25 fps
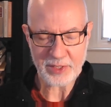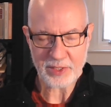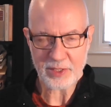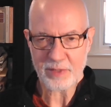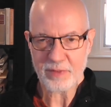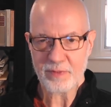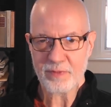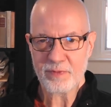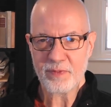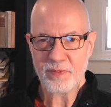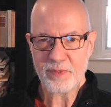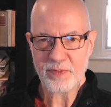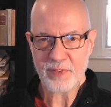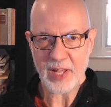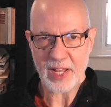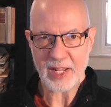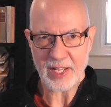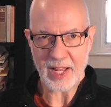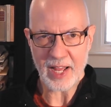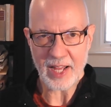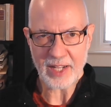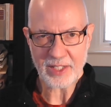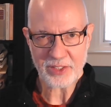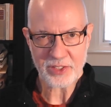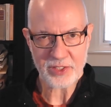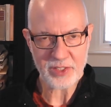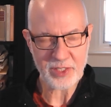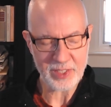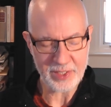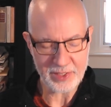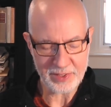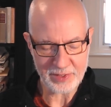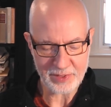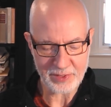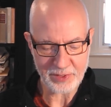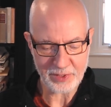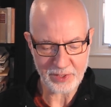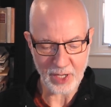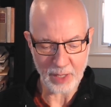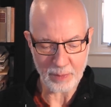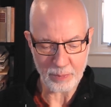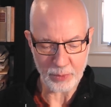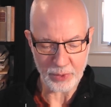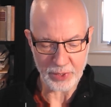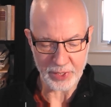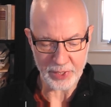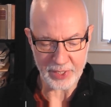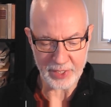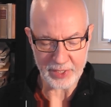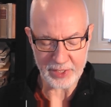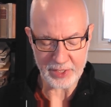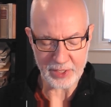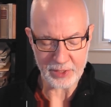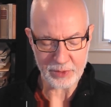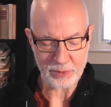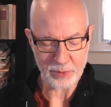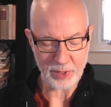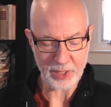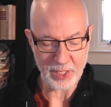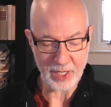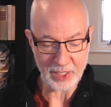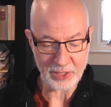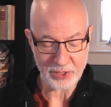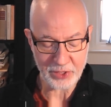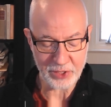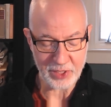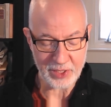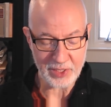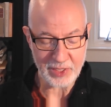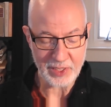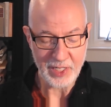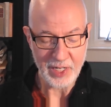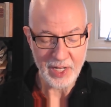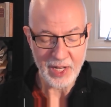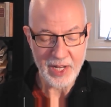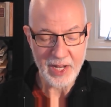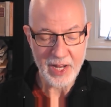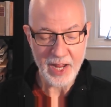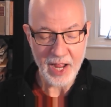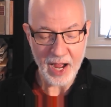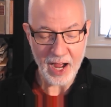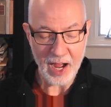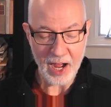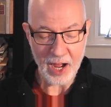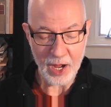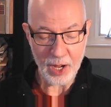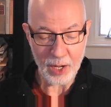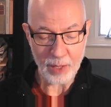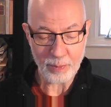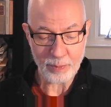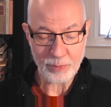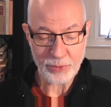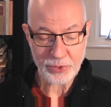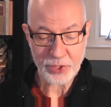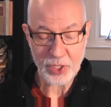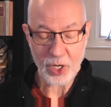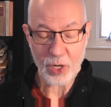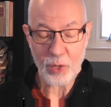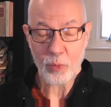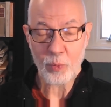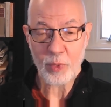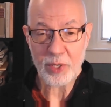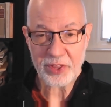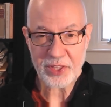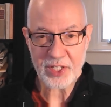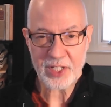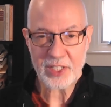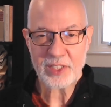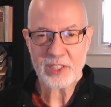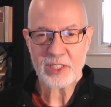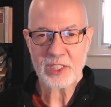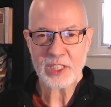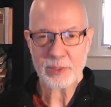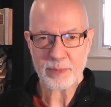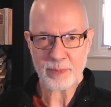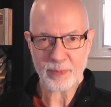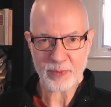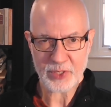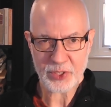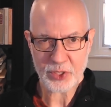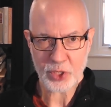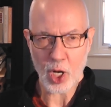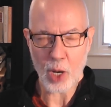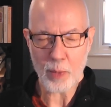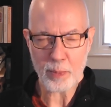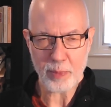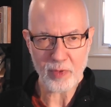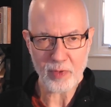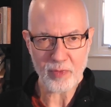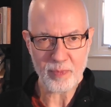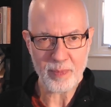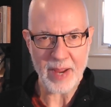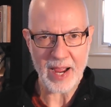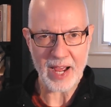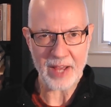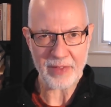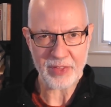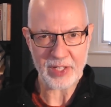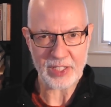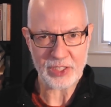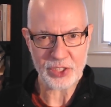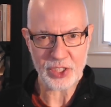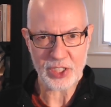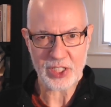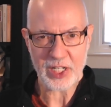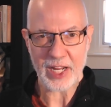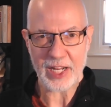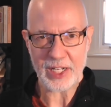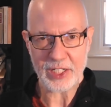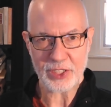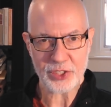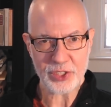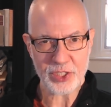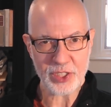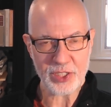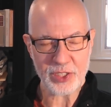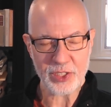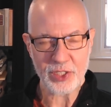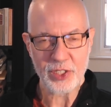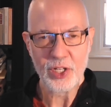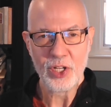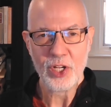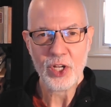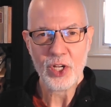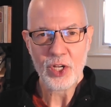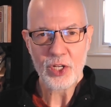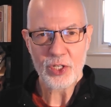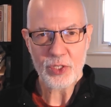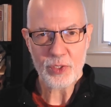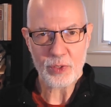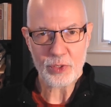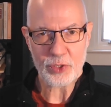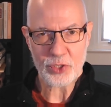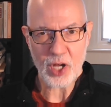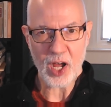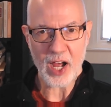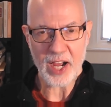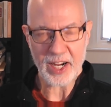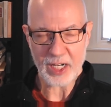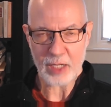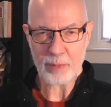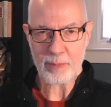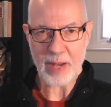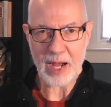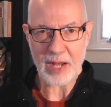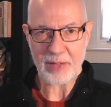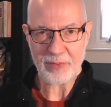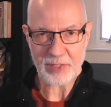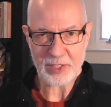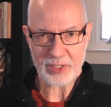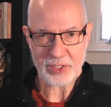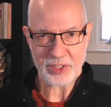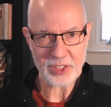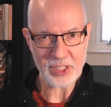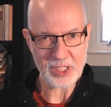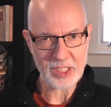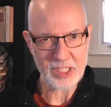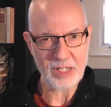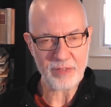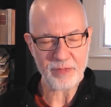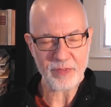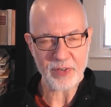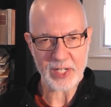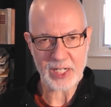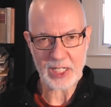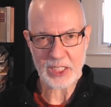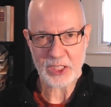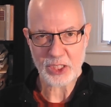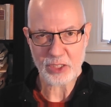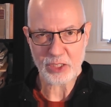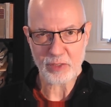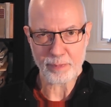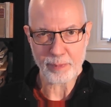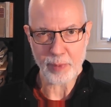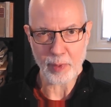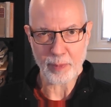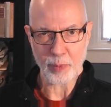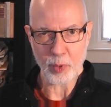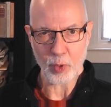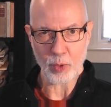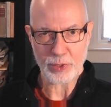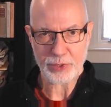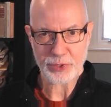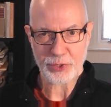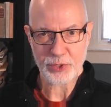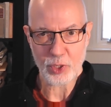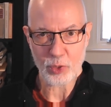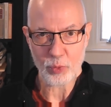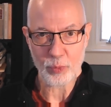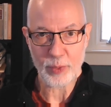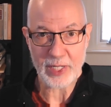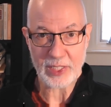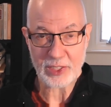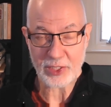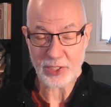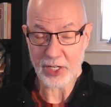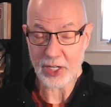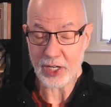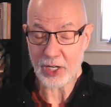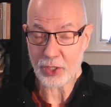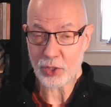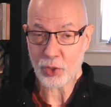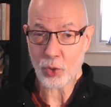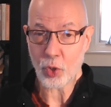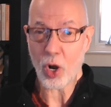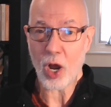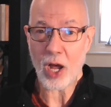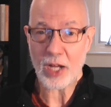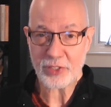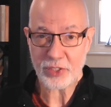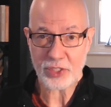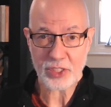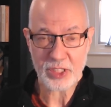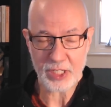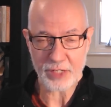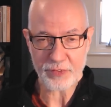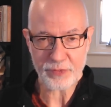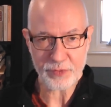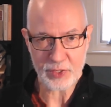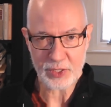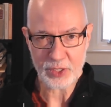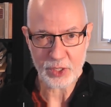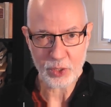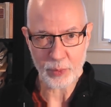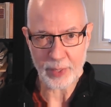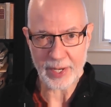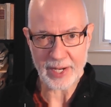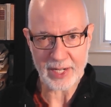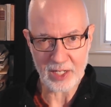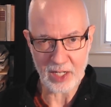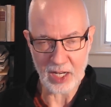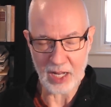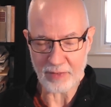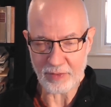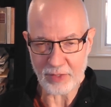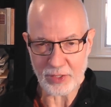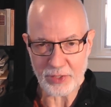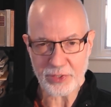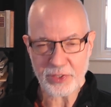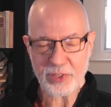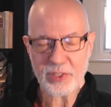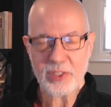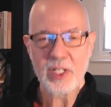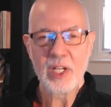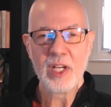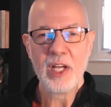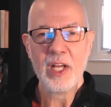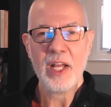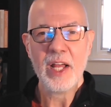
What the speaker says: an excellent summary and introduction. So within the scope of math education, you talk about the significance of proportional reasoning across different grade levels.